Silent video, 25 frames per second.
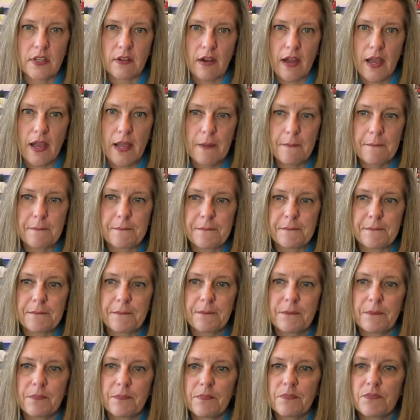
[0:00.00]
right?
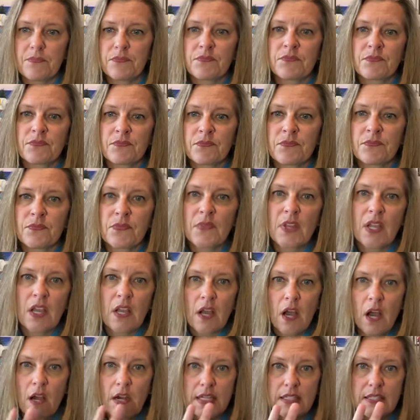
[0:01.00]

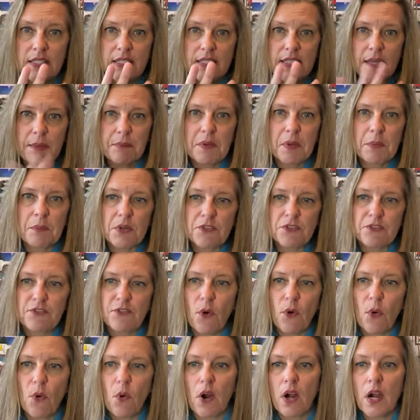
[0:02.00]
All right, step number
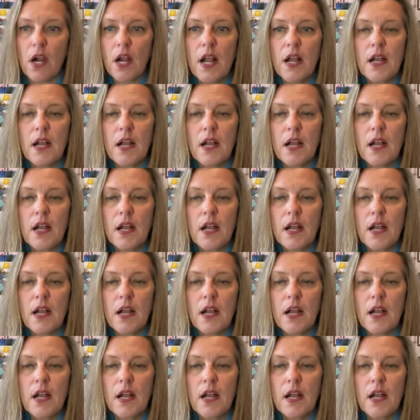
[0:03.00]
four.